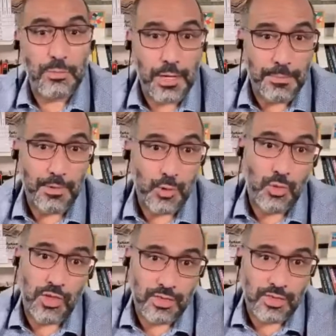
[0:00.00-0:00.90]
with people
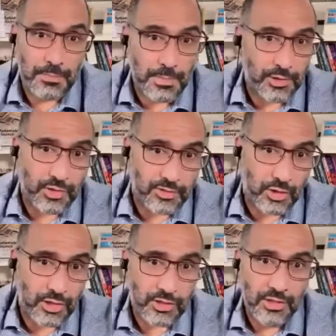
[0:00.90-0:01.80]
who think that
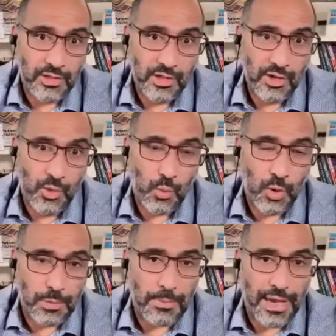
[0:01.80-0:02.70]
metrics are
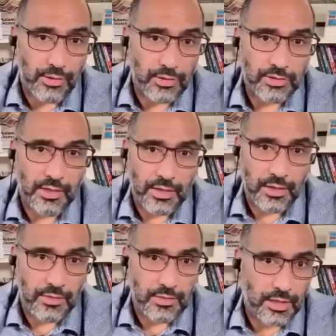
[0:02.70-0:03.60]
what matters at
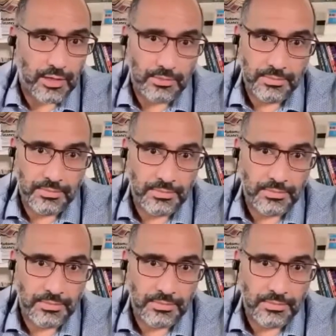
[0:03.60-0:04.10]
the end of the day.